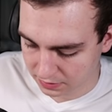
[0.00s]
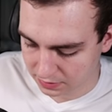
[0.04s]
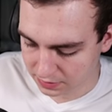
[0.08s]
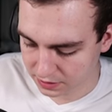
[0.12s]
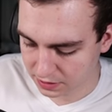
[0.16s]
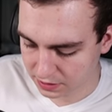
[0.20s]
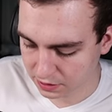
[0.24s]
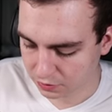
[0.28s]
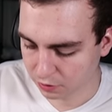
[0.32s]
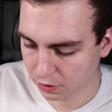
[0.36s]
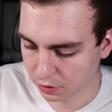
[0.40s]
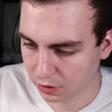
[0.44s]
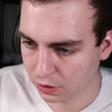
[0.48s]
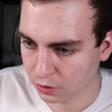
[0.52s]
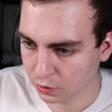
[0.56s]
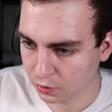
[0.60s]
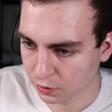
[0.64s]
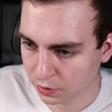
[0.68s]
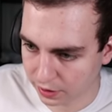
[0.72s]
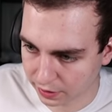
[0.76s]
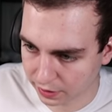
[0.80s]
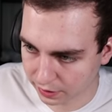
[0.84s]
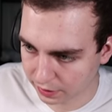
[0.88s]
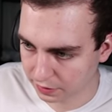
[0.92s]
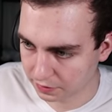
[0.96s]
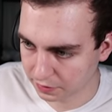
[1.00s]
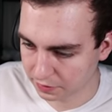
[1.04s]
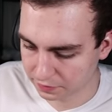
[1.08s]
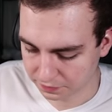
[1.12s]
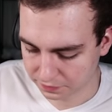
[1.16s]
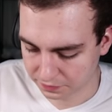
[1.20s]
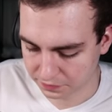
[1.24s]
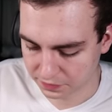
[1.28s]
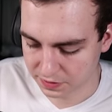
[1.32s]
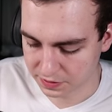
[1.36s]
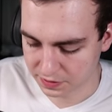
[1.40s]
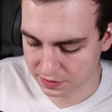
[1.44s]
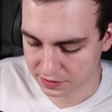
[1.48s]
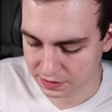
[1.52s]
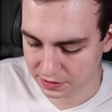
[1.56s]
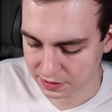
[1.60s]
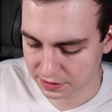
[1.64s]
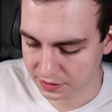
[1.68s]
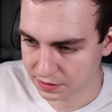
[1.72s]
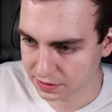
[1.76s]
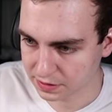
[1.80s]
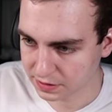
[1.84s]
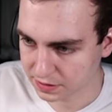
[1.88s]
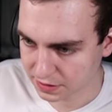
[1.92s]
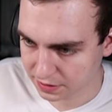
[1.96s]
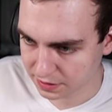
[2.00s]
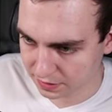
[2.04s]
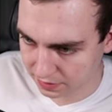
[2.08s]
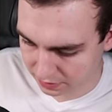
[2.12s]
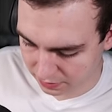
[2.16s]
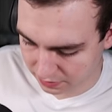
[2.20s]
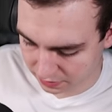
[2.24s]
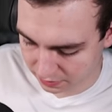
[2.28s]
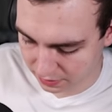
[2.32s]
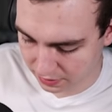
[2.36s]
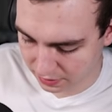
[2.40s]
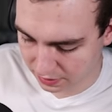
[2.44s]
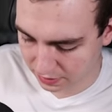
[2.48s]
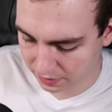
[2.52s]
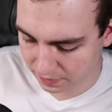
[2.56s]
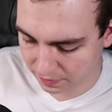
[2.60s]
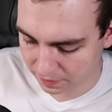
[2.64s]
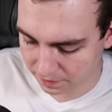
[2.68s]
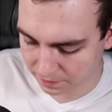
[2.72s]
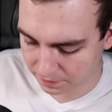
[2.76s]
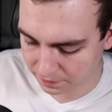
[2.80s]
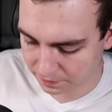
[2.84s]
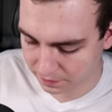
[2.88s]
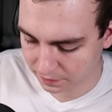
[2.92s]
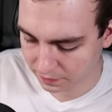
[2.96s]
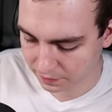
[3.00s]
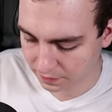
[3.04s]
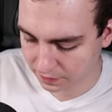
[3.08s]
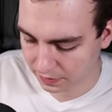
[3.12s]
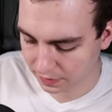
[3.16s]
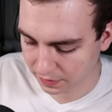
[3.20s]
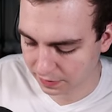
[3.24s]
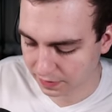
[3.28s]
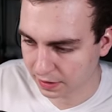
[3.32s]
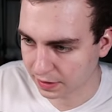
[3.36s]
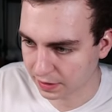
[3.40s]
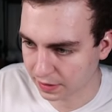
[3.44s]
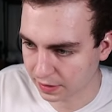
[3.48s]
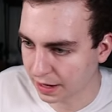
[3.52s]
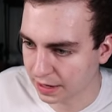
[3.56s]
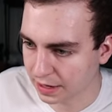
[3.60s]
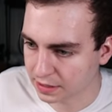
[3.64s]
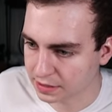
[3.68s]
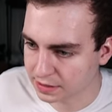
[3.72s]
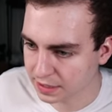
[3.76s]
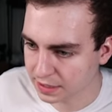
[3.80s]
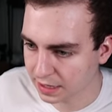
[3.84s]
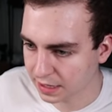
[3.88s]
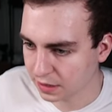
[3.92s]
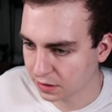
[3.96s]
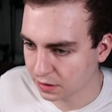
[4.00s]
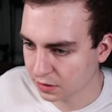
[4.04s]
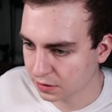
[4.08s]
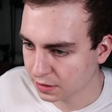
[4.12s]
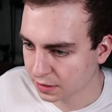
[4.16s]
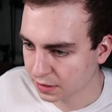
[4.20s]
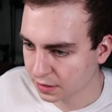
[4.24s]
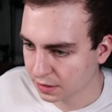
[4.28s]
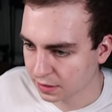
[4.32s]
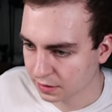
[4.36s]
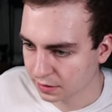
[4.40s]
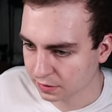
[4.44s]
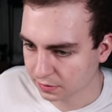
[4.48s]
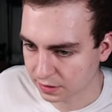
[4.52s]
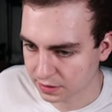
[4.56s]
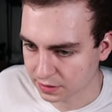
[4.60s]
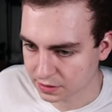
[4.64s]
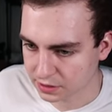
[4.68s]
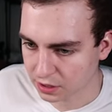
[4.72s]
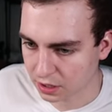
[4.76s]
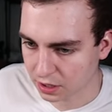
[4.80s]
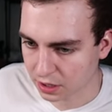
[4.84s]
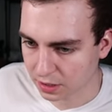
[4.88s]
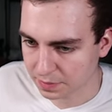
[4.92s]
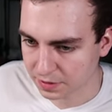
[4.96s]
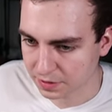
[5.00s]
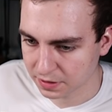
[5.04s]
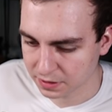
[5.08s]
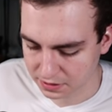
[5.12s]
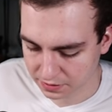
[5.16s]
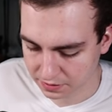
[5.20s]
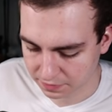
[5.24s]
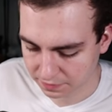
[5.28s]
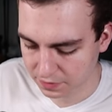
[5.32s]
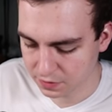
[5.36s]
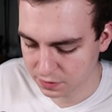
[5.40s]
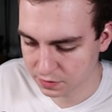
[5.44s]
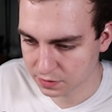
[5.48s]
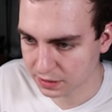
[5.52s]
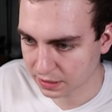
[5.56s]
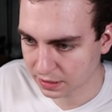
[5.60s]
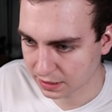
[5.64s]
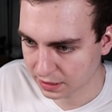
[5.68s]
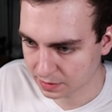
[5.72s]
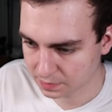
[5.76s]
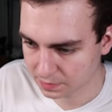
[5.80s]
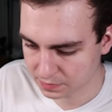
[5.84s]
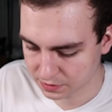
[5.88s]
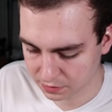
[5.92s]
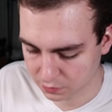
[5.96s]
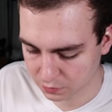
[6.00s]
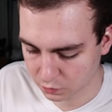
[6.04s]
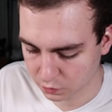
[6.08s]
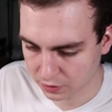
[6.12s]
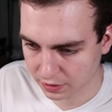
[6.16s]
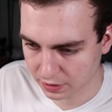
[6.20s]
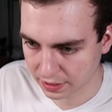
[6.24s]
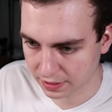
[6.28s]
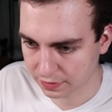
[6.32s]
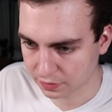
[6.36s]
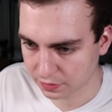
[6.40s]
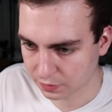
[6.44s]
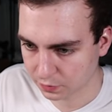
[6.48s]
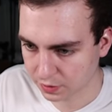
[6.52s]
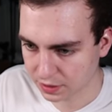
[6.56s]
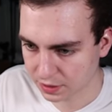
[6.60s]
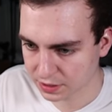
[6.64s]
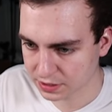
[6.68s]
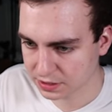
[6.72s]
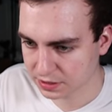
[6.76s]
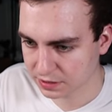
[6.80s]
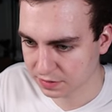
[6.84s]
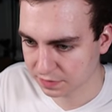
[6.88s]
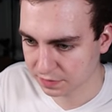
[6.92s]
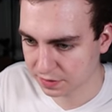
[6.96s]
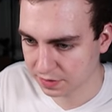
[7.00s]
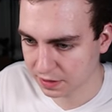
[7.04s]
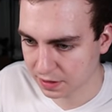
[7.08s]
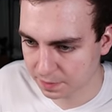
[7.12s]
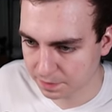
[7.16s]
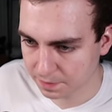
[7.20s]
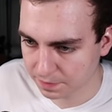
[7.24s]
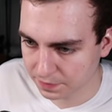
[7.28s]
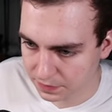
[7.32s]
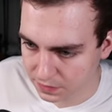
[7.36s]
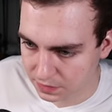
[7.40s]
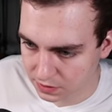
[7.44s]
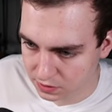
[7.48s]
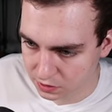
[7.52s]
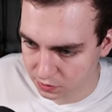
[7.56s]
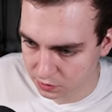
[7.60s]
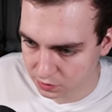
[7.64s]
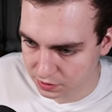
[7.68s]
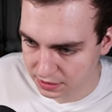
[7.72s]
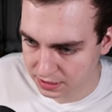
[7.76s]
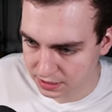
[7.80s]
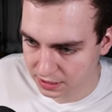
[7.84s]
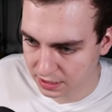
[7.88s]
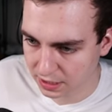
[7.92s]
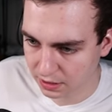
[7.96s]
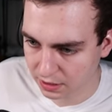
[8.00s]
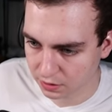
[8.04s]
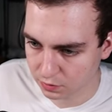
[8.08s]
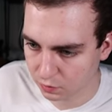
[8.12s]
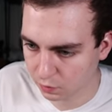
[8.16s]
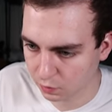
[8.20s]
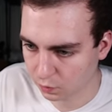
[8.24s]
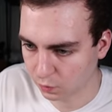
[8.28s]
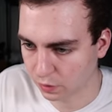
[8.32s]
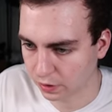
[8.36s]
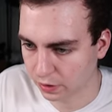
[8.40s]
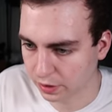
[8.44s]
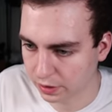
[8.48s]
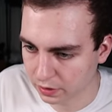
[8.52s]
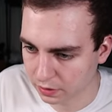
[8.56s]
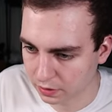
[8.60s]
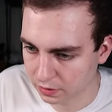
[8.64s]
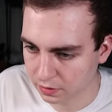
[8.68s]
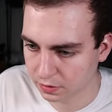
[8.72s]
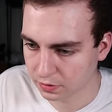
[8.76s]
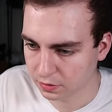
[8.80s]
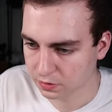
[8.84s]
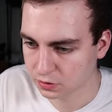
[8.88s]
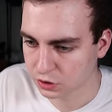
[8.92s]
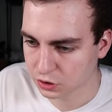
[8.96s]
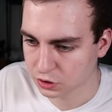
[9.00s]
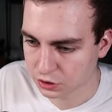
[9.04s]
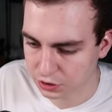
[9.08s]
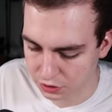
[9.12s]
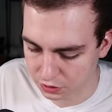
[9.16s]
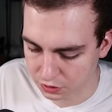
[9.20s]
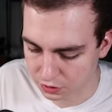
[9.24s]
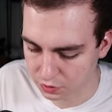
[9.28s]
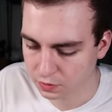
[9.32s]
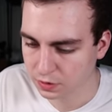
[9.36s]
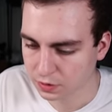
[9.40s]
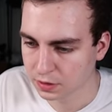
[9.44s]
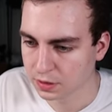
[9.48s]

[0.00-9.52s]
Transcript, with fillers: 0 of this is thing and then end L. Let's copy this a few times and we'll get the rest of them. So C out 1, 2,